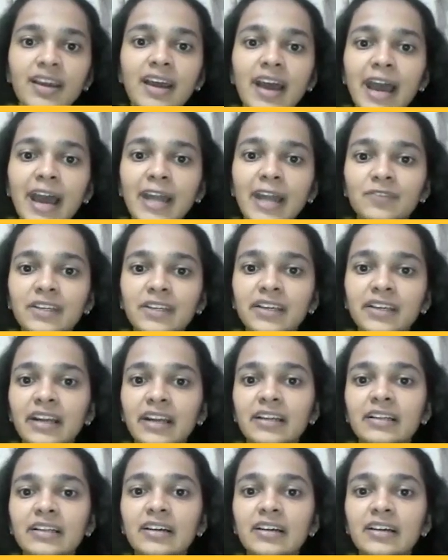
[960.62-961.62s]
and we
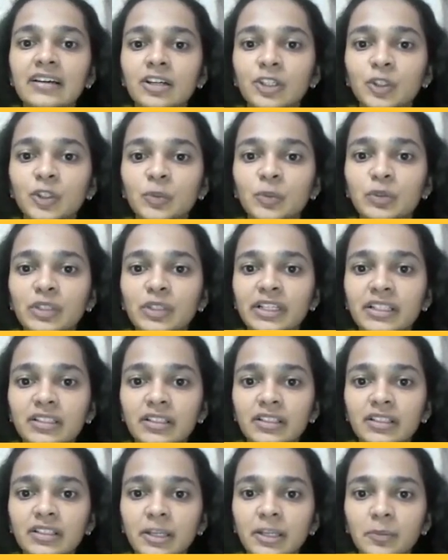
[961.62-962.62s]
credit
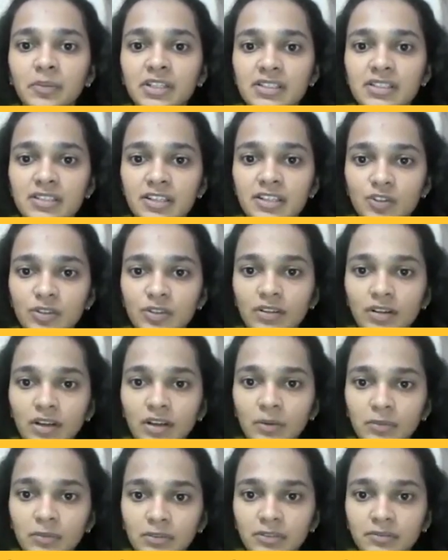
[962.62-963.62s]
accumulated depreciation
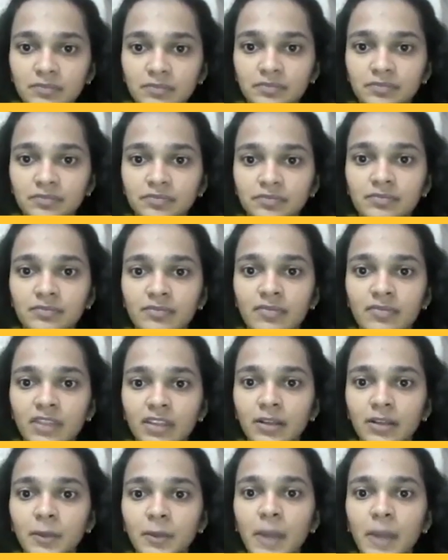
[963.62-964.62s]
account.
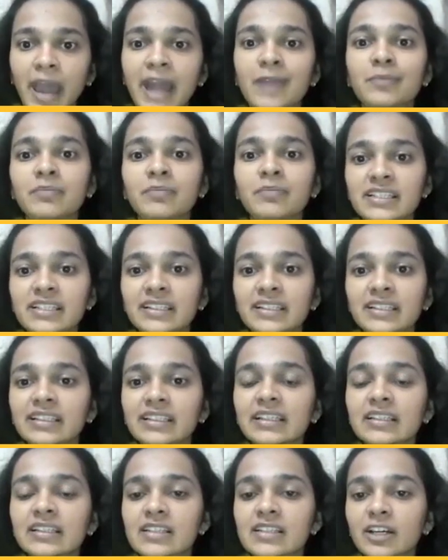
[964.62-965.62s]
And
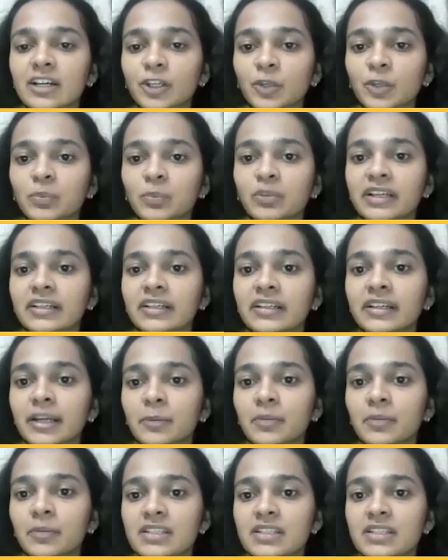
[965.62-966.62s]
basically, this accumulated
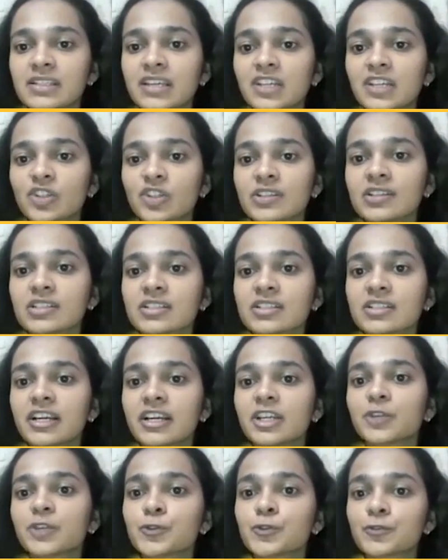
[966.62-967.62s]
depreciation is
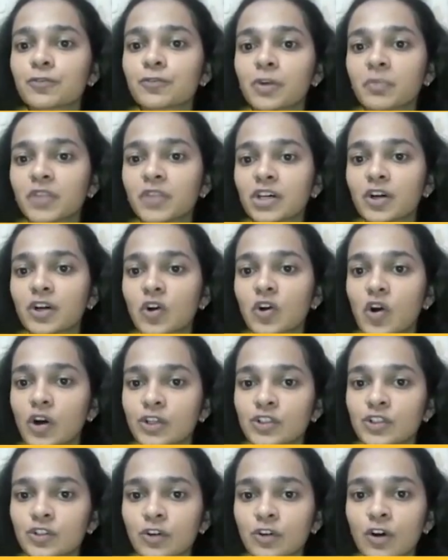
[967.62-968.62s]
reduced from the
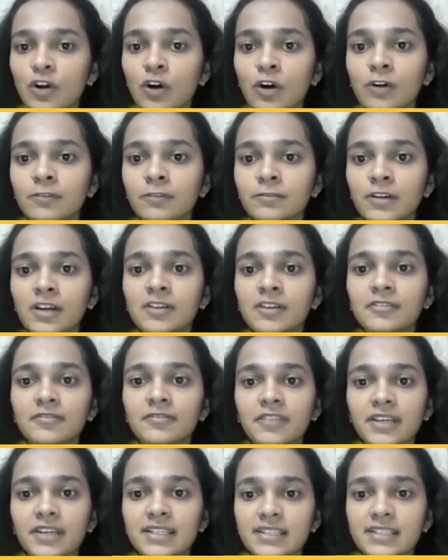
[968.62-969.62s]
cost of
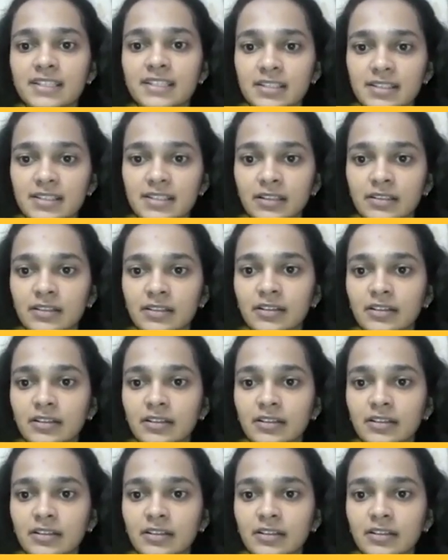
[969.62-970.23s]
fixed asset.